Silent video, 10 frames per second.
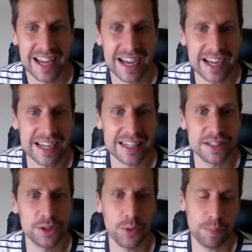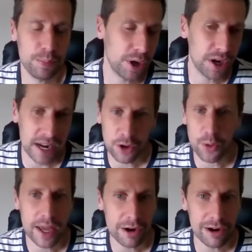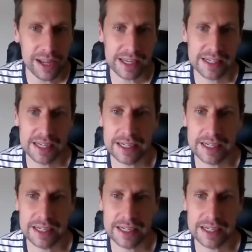And so we put it in quite early.